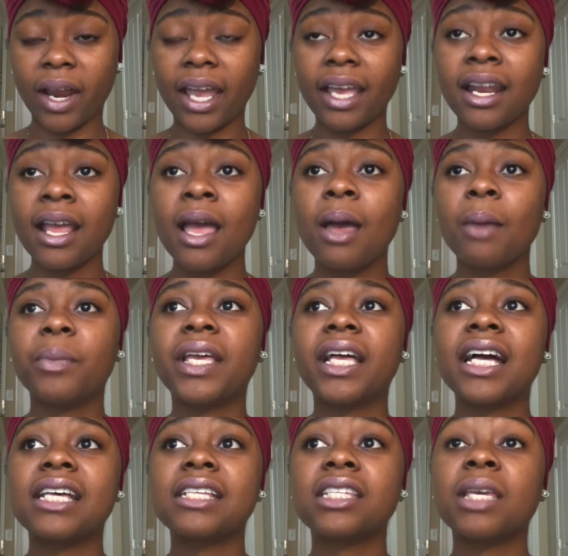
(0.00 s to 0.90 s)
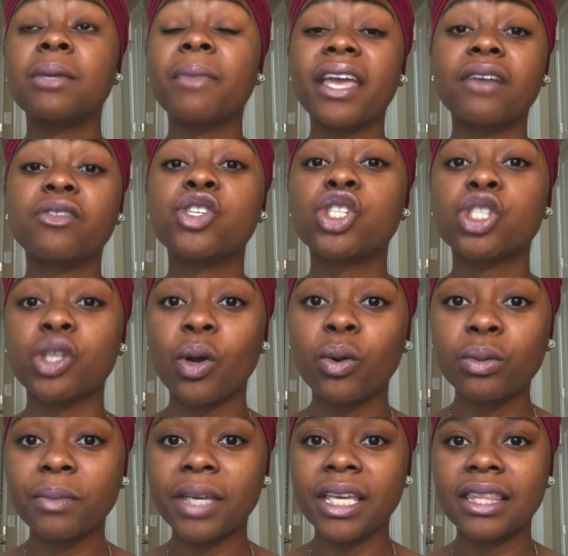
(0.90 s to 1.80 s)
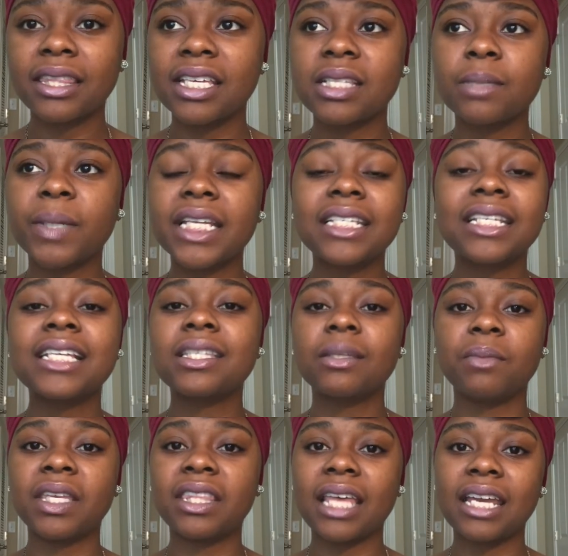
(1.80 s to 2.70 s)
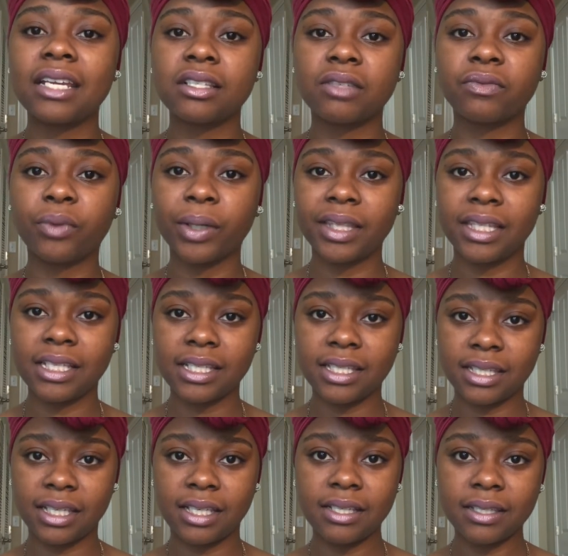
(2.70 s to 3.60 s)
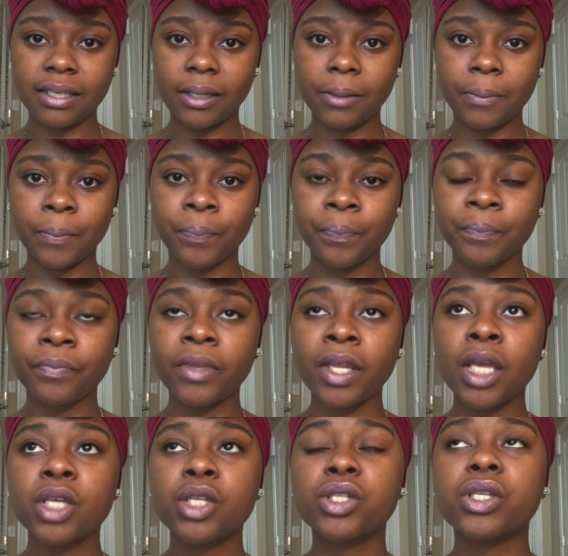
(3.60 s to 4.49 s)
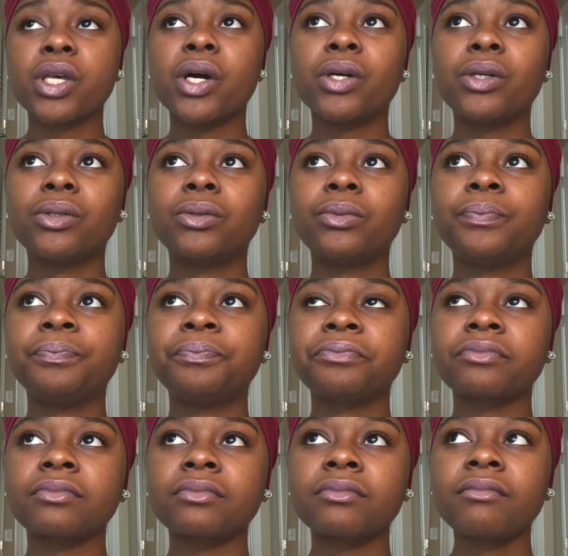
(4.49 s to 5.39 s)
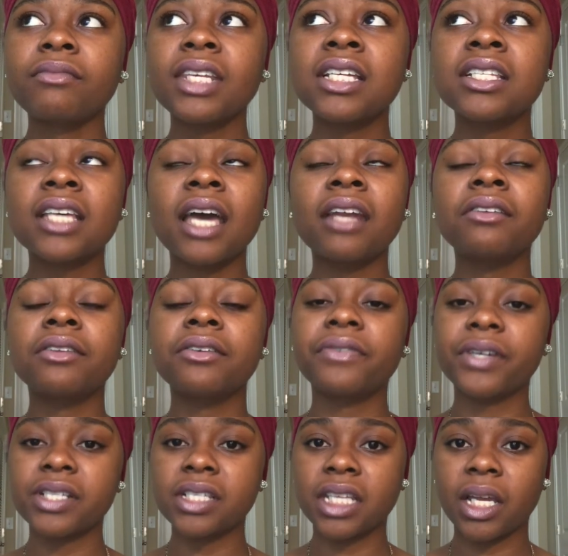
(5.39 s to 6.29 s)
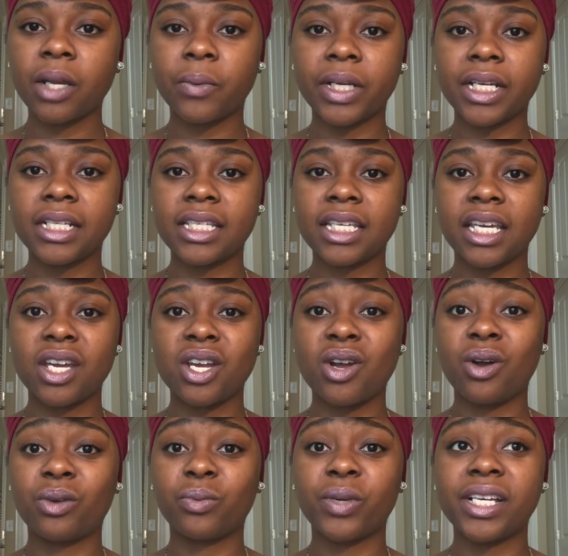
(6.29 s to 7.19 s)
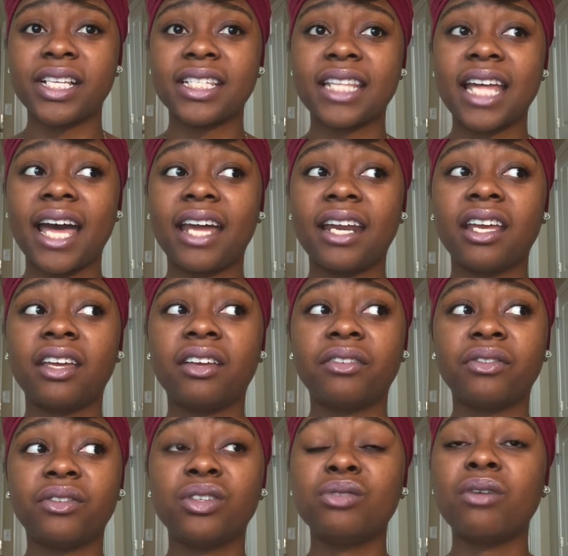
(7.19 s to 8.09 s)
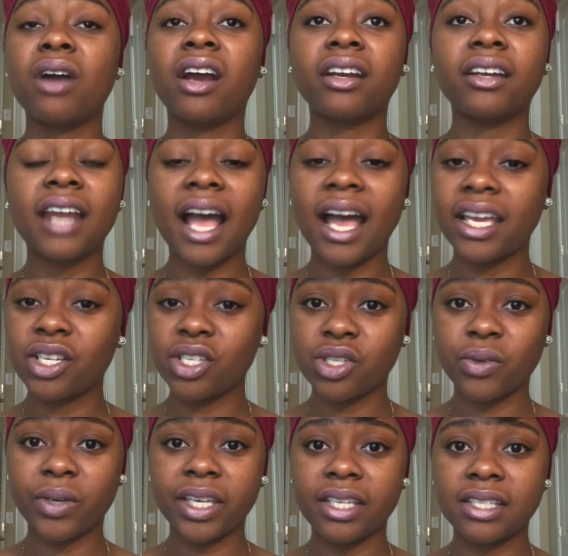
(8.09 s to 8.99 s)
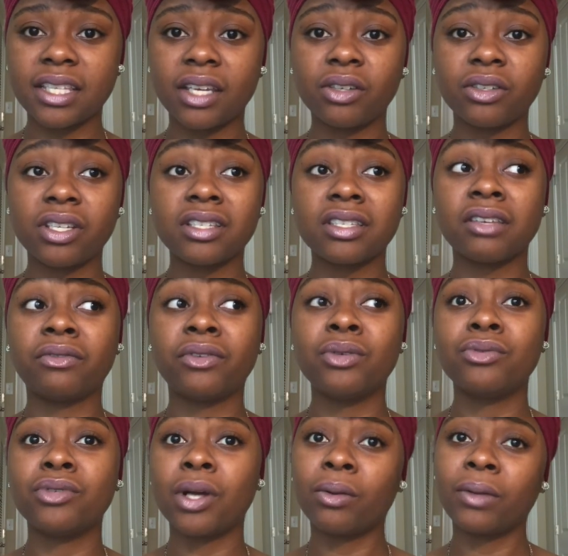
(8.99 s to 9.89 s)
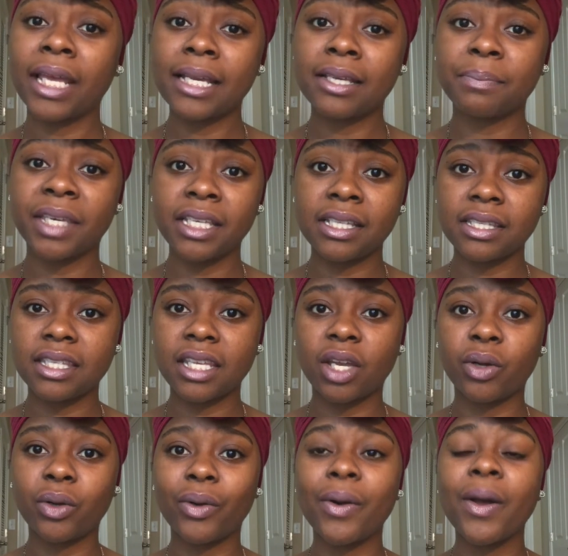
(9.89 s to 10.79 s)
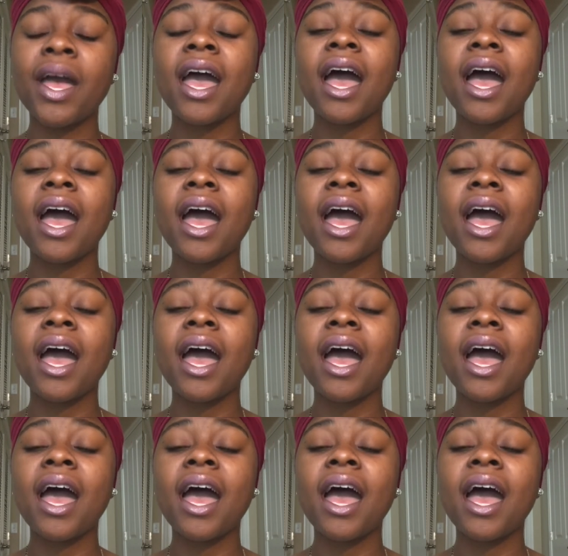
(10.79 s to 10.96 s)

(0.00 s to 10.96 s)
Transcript: right? Because he may have shown me this, but it doesn't mean that it's for this season. So and kind of the first thing I wanted to hit on was that if you are not enjoying singleness, if you don't like being single,